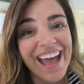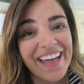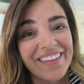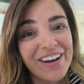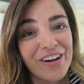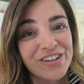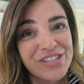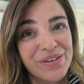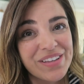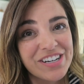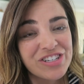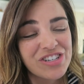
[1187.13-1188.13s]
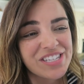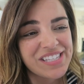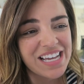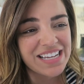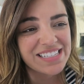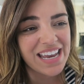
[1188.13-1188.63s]
And then also there's just
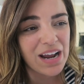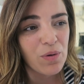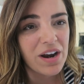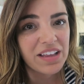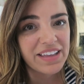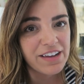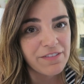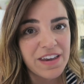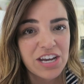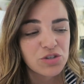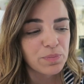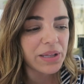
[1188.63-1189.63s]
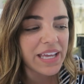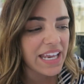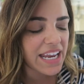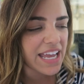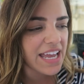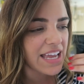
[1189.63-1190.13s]
things that I want to like finish
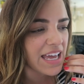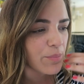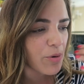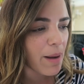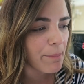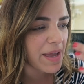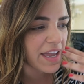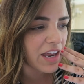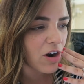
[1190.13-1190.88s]
planning and prepping